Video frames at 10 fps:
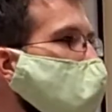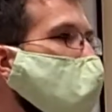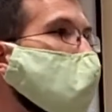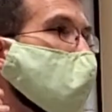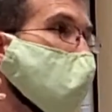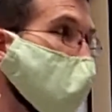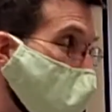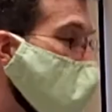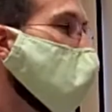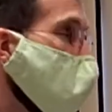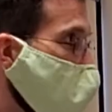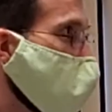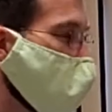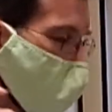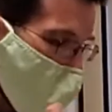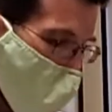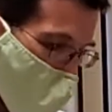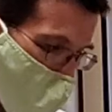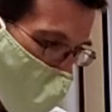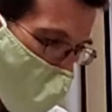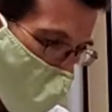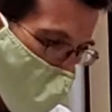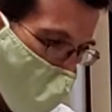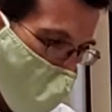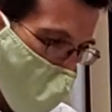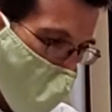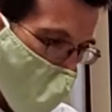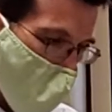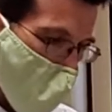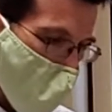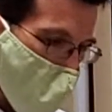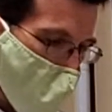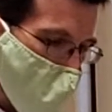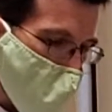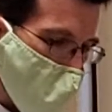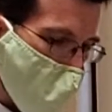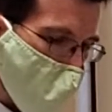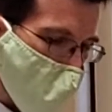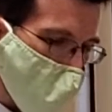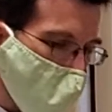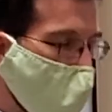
call the Ayatollah is the person